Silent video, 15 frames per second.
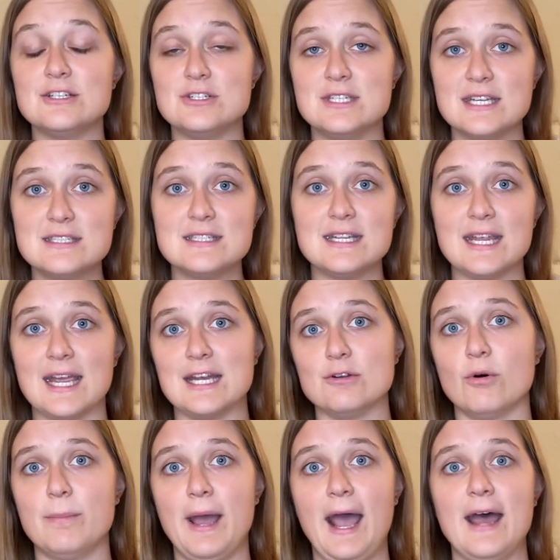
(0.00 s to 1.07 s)
Disney
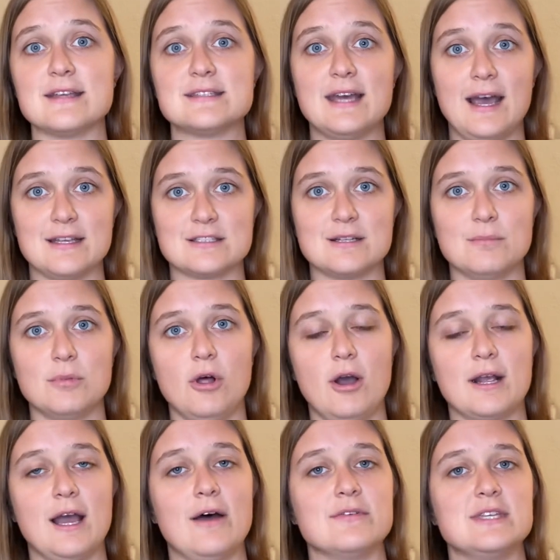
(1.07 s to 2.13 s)
Annual Pass has some
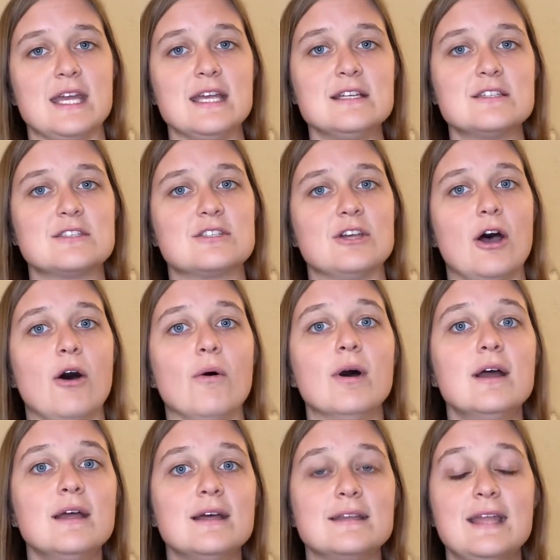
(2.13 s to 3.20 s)
blockout dates, so
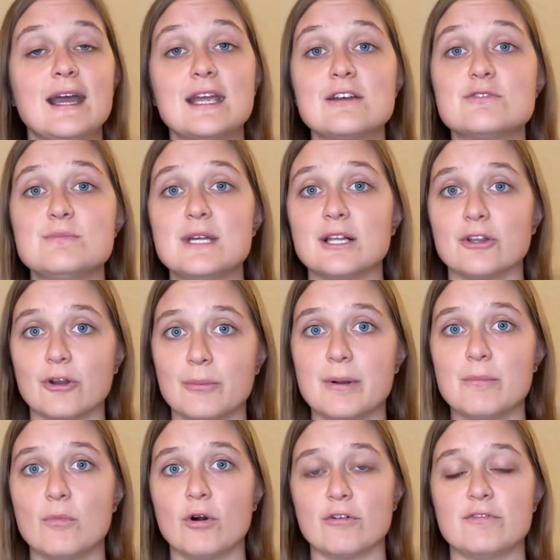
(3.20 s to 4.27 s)
that gives me a little
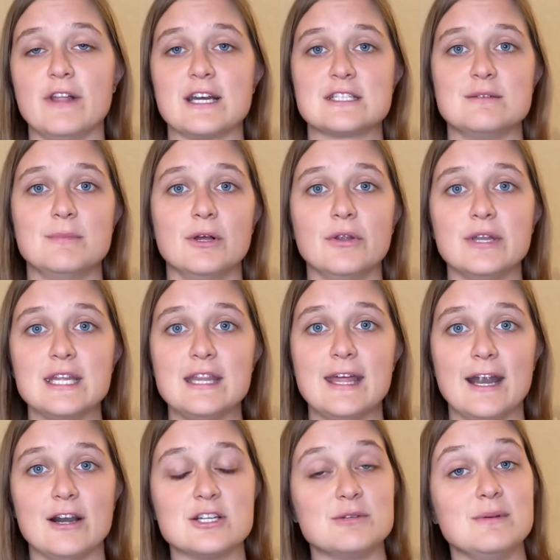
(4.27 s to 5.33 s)
bit more flexibility
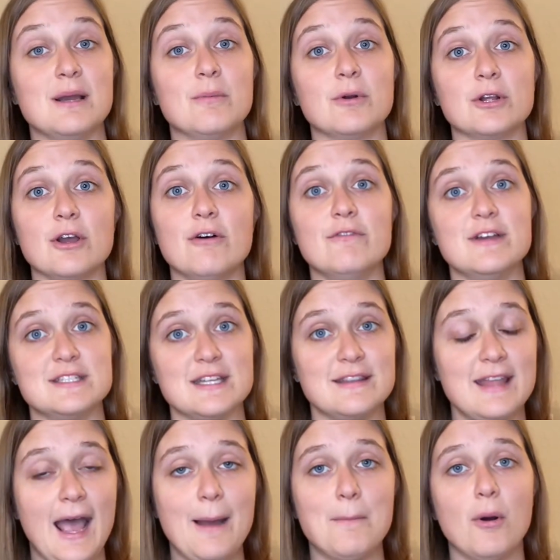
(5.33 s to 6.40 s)
there to be able to go visit
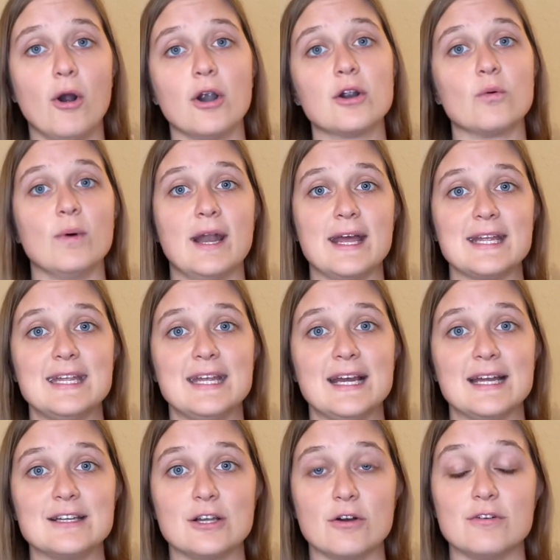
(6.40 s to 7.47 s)
that park when I
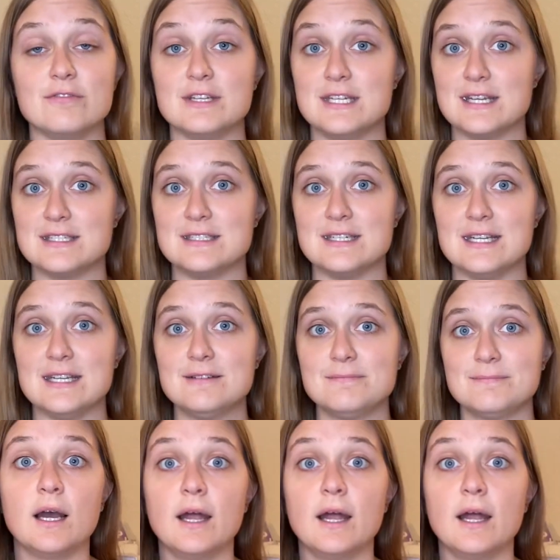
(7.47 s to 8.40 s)
can't go to Disney.